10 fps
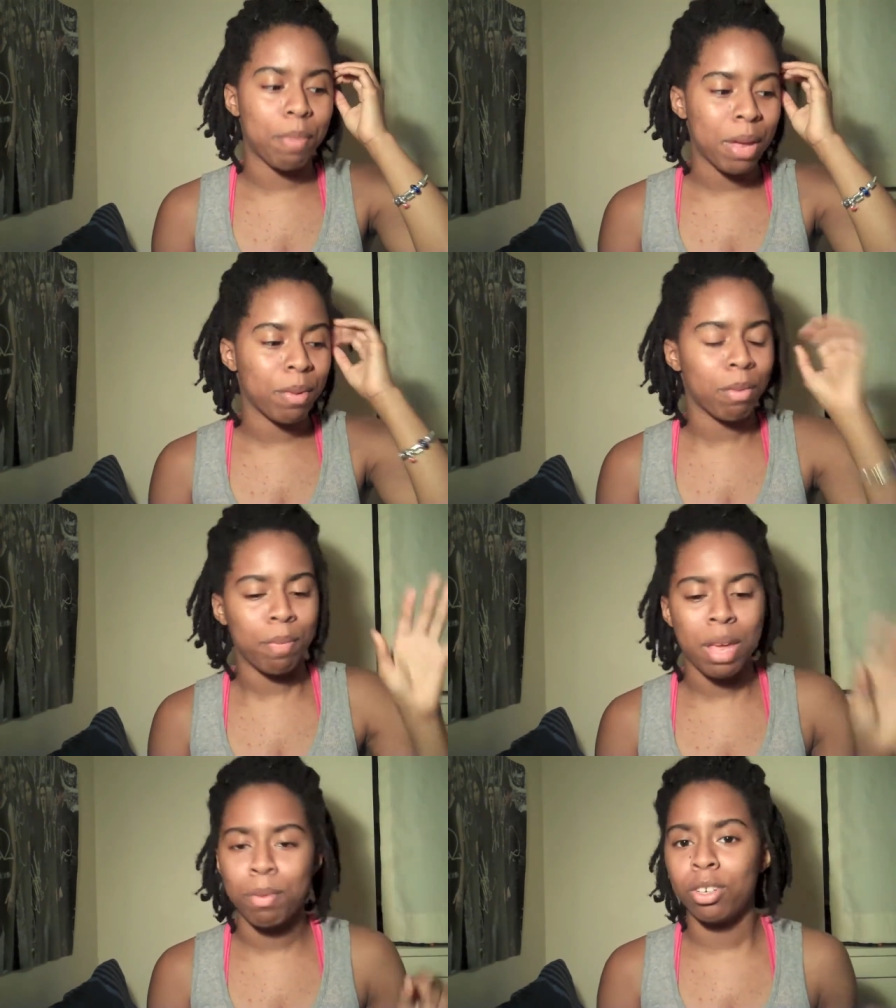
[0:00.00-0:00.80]
people,
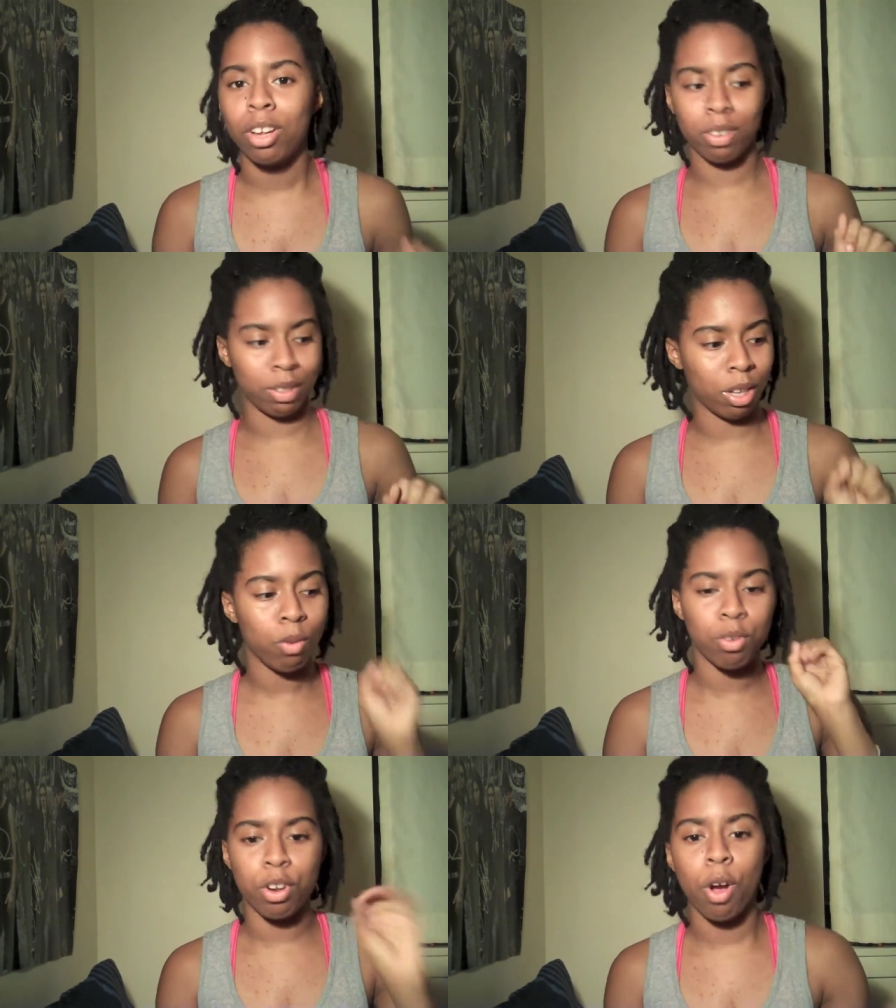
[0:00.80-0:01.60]
but people don't
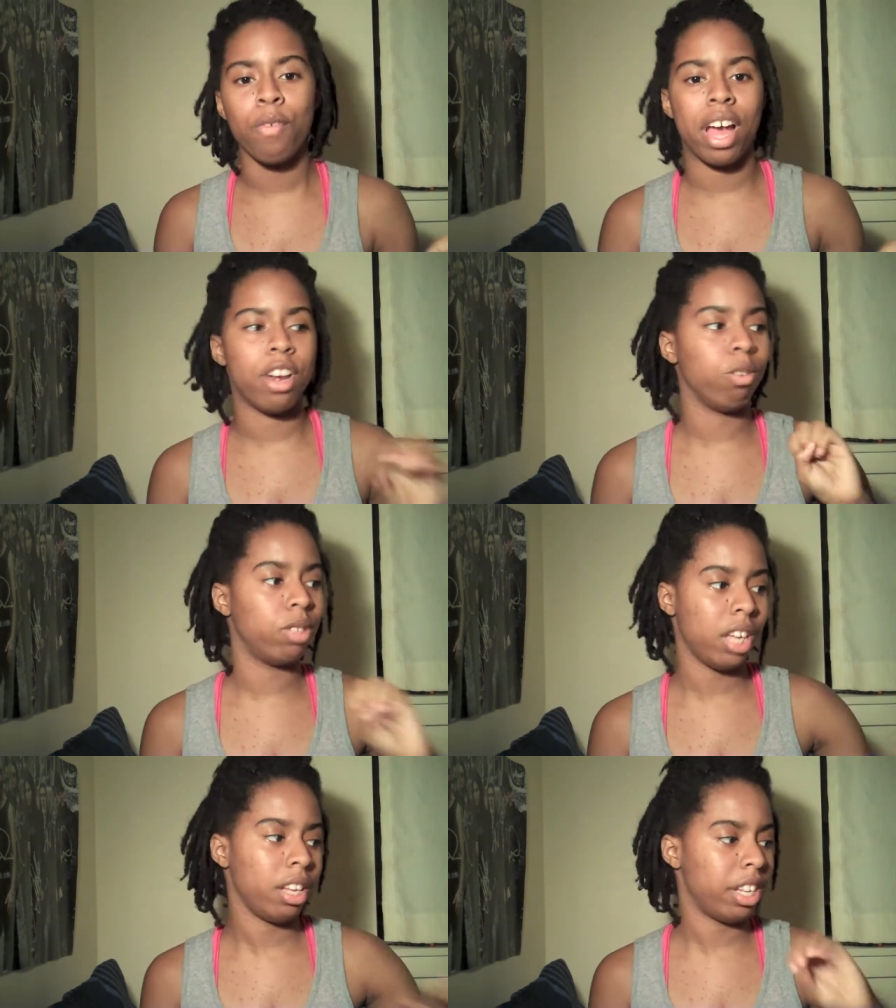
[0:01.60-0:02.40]
don't know that and don't
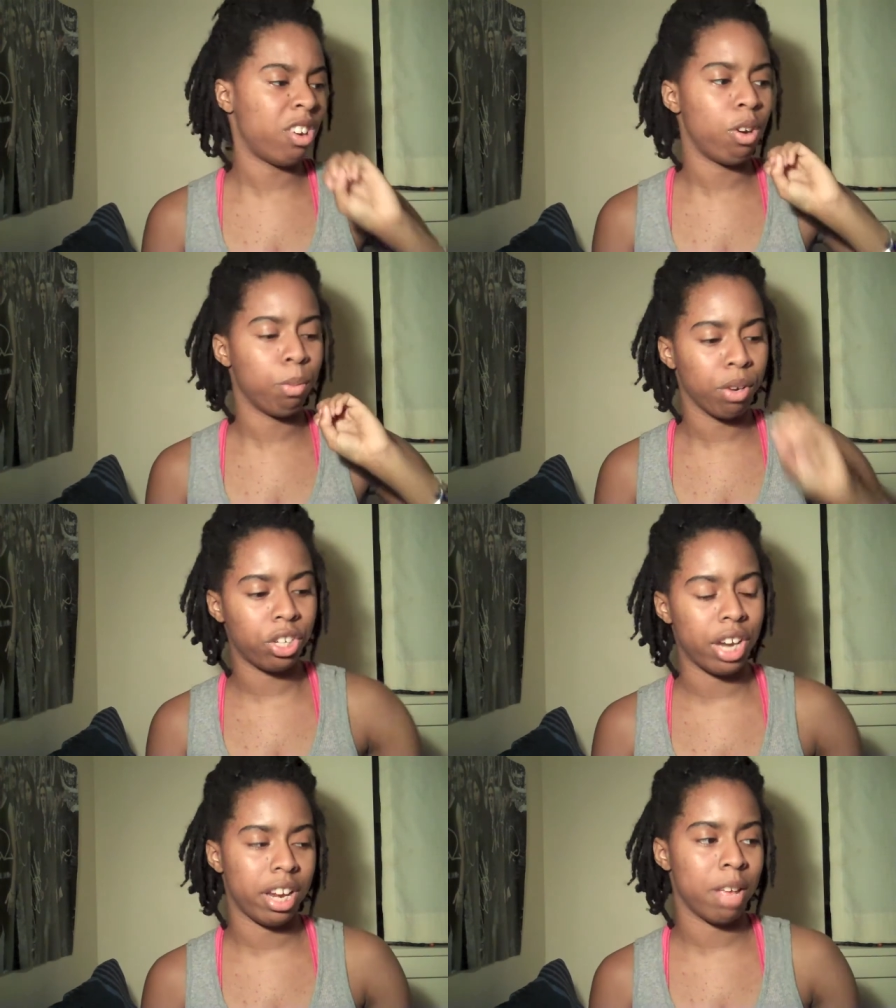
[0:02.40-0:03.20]
see, they don't
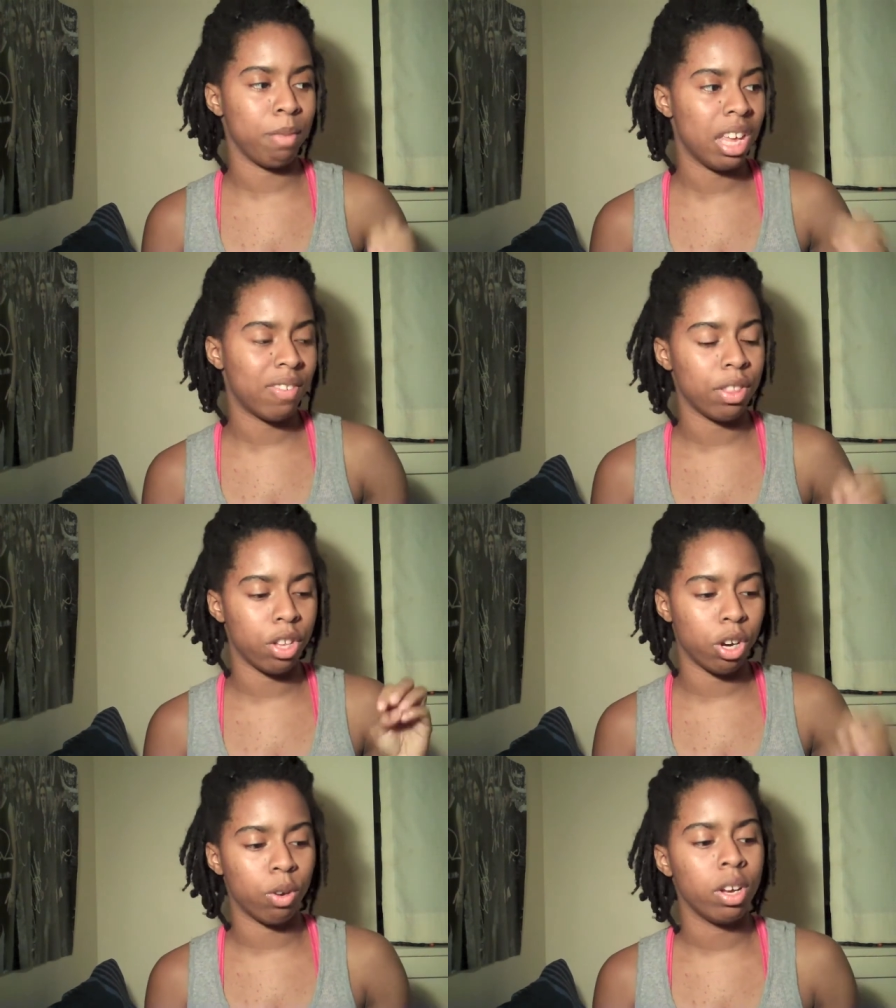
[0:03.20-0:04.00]
appreciate him even
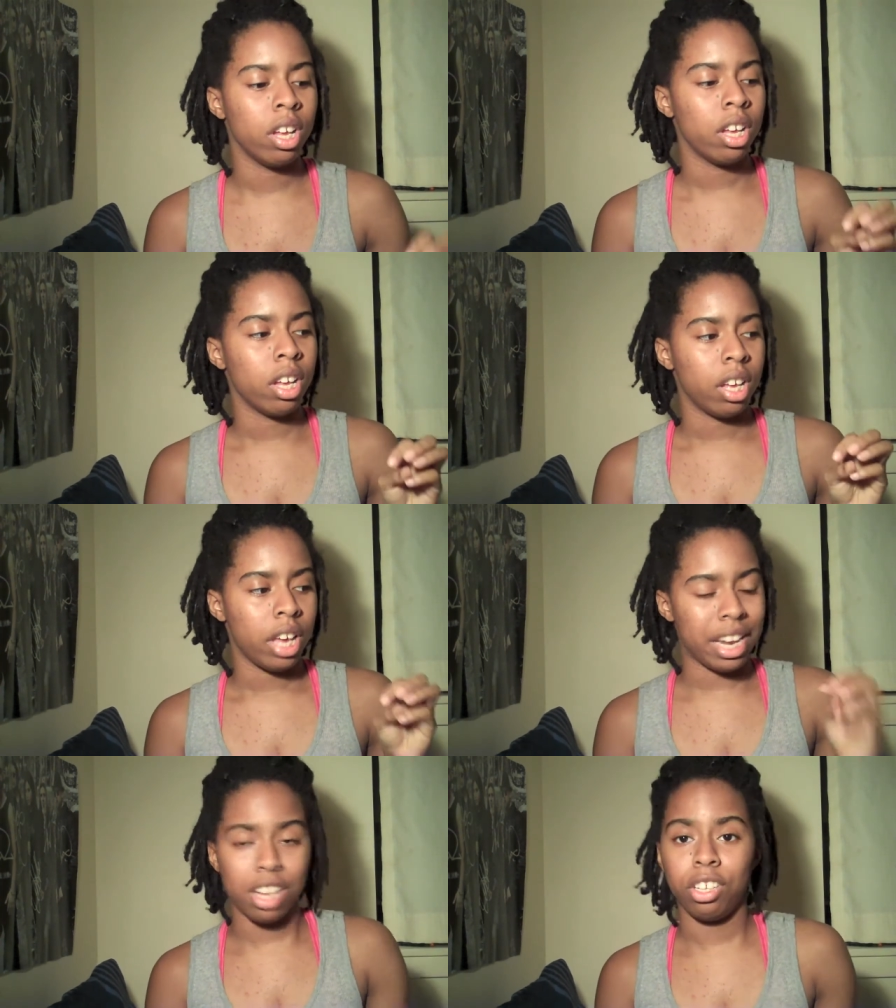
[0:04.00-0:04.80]
though
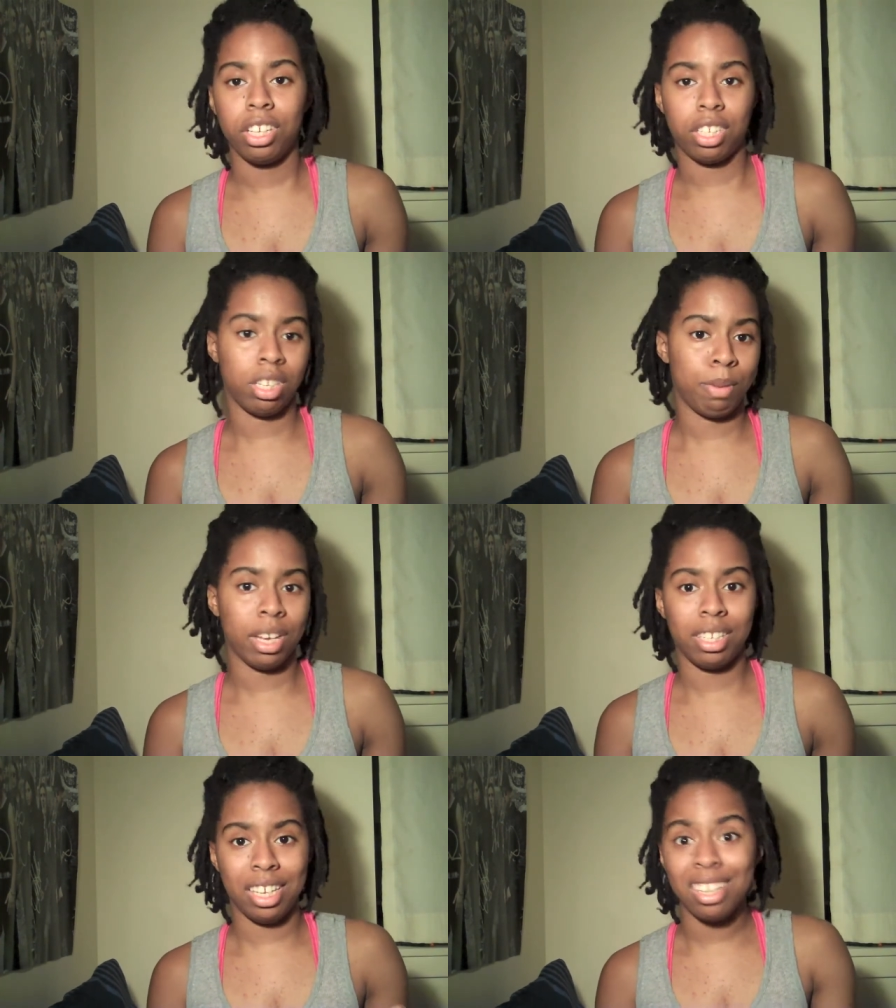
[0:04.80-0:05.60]
he does all these things
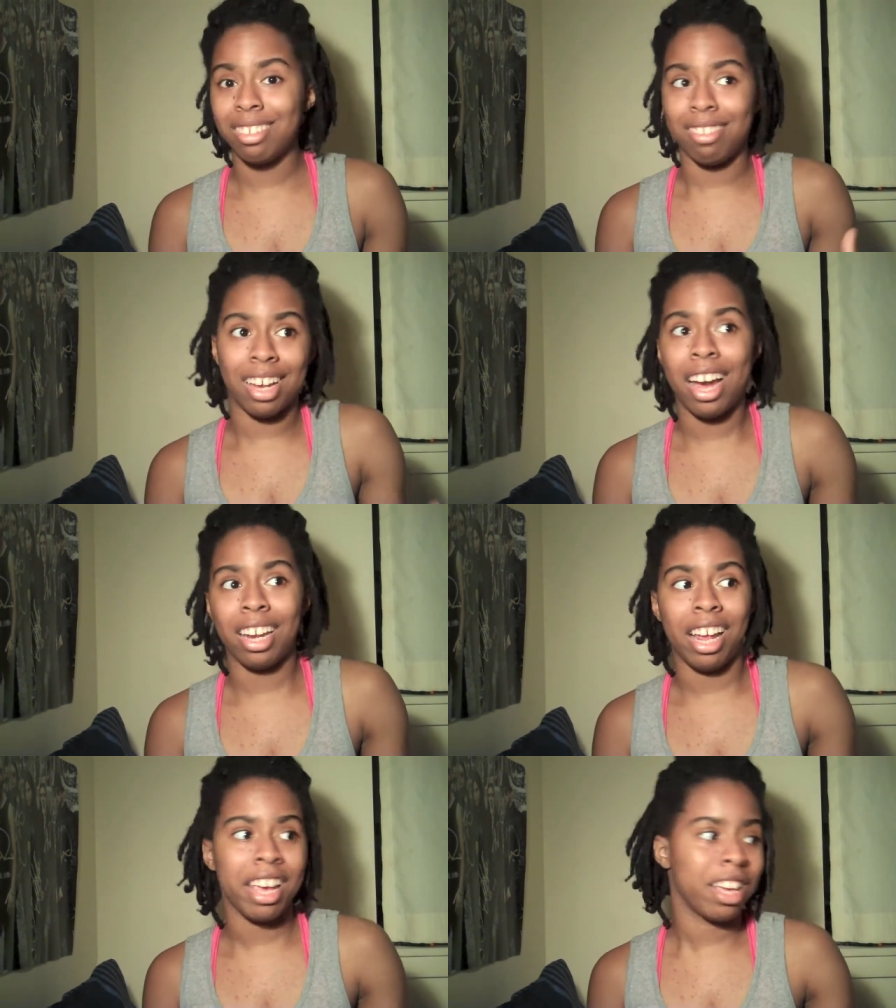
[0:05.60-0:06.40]
because he's
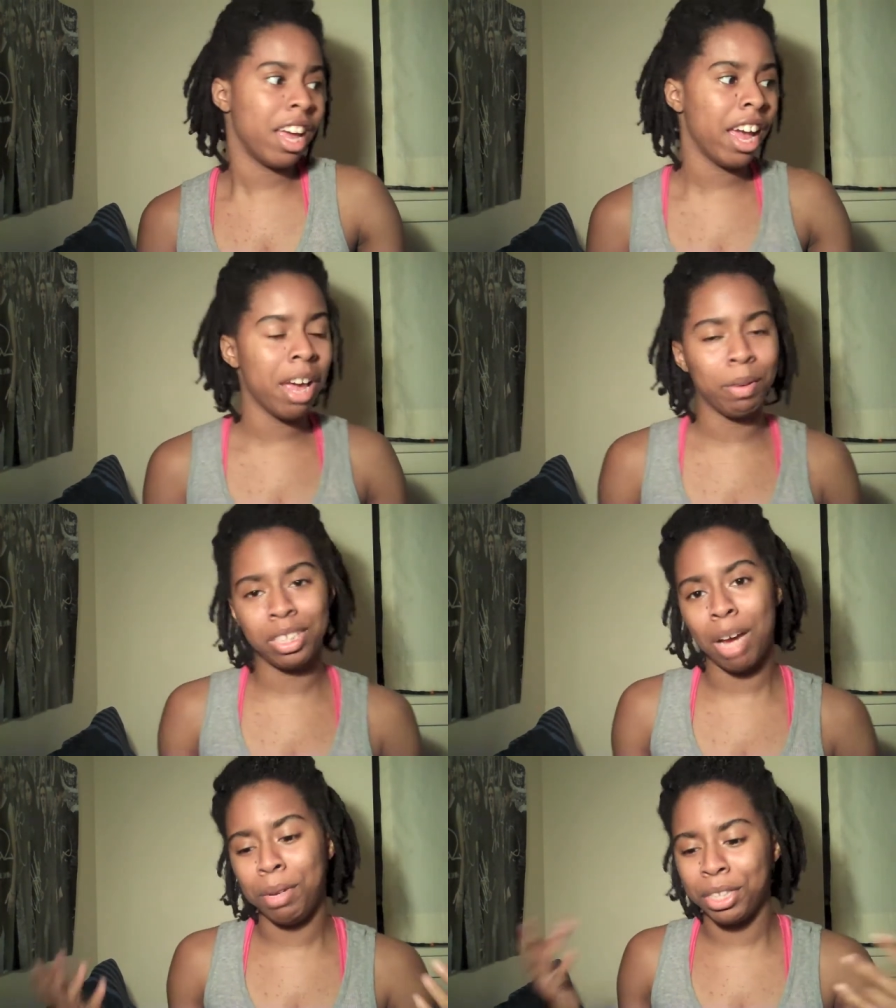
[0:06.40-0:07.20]
not like, hey, what's up?